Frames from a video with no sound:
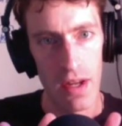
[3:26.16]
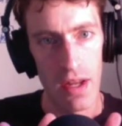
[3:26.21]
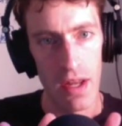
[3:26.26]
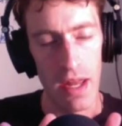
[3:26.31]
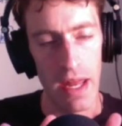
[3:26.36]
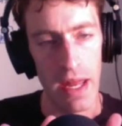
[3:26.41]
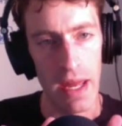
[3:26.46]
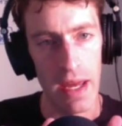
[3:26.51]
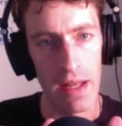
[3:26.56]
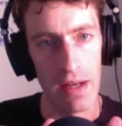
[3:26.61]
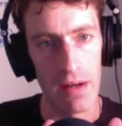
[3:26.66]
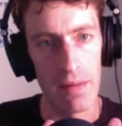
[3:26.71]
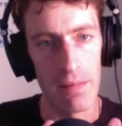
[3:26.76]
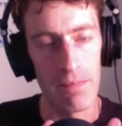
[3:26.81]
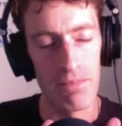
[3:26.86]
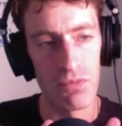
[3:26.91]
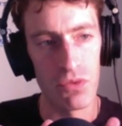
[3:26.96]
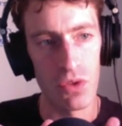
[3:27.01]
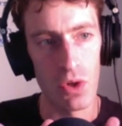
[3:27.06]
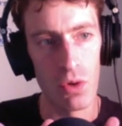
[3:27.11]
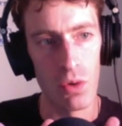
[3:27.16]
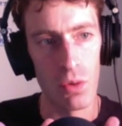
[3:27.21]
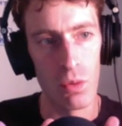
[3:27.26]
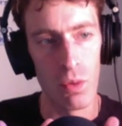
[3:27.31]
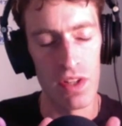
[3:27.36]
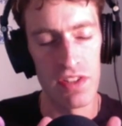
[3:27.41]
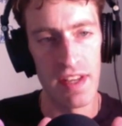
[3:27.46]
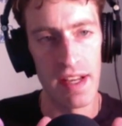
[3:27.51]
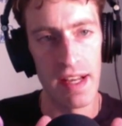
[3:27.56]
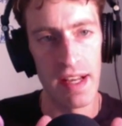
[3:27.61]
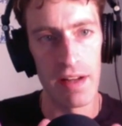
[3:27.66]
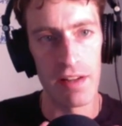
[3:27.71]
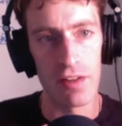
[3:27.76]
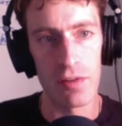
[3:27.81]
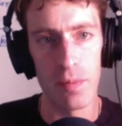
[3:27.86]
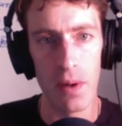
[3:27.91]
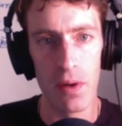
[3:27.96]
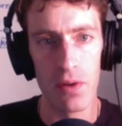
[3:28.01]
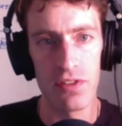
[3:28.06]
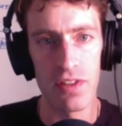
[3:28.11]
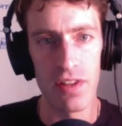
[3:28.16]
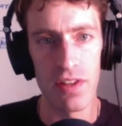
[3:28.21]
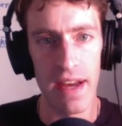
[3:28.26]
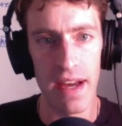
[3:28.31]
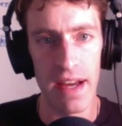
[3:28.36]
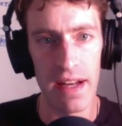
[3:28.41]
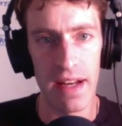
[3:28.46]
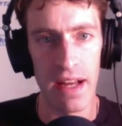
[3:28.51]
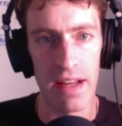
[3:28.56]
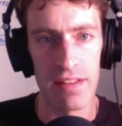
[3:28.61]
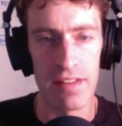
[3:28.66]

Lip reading: And once I got exposed to that,